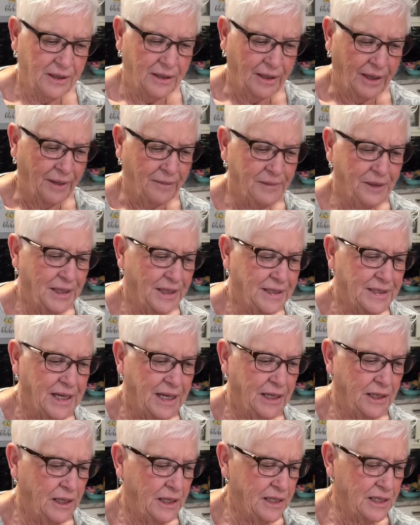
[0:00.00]
I'm going to
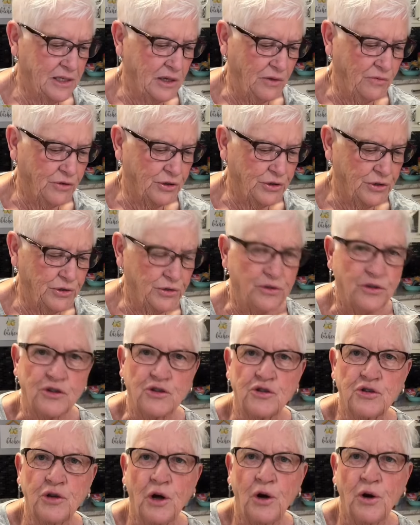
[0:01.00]
take this over to the
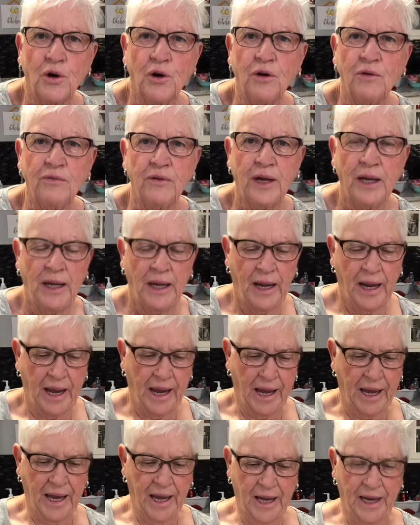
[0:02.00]
stove,
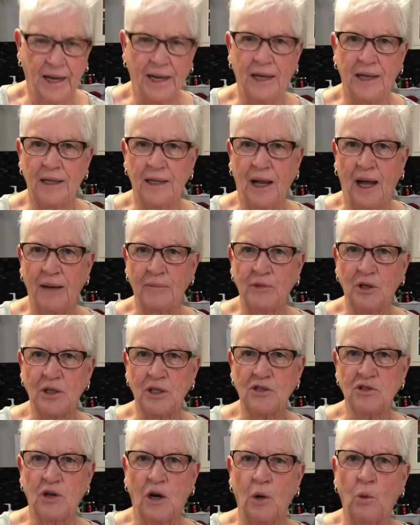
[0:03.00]
and I'm going to
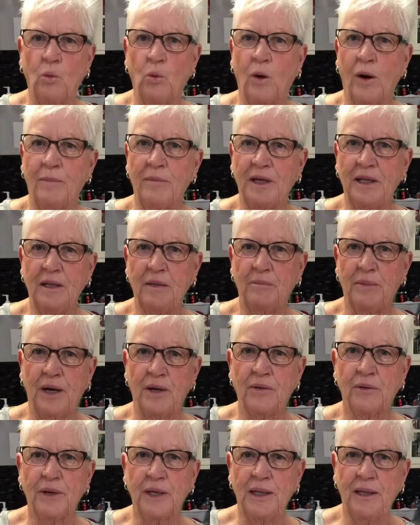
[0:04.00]
start warming the
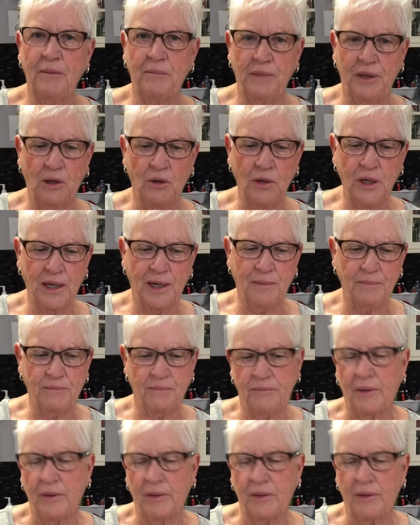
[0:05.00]
butter and the milk up.